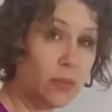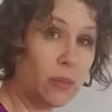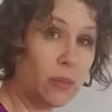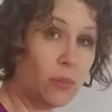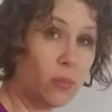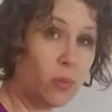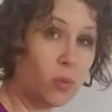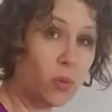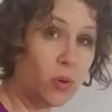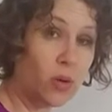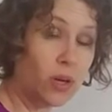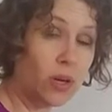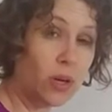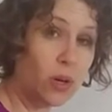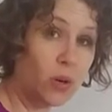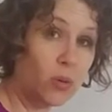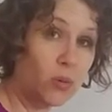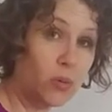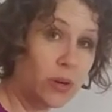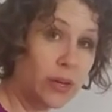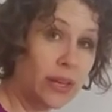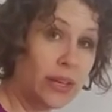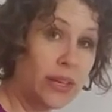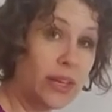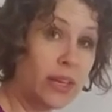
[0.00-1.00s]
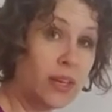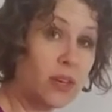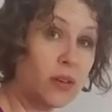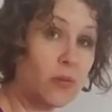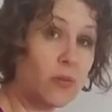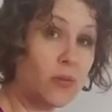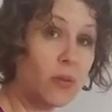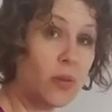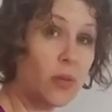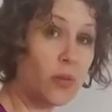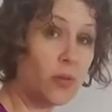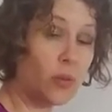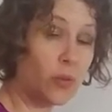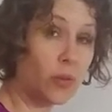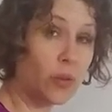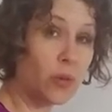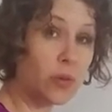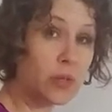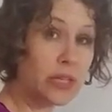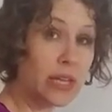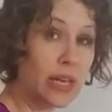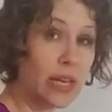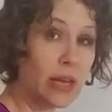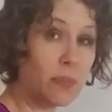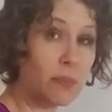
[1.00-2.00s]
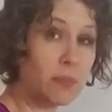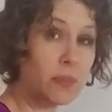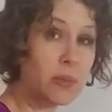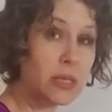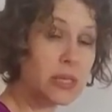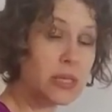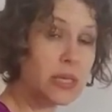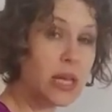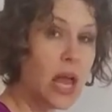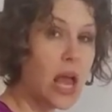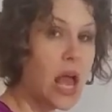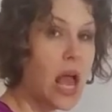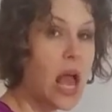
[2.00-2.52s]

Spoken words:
more give through those hips.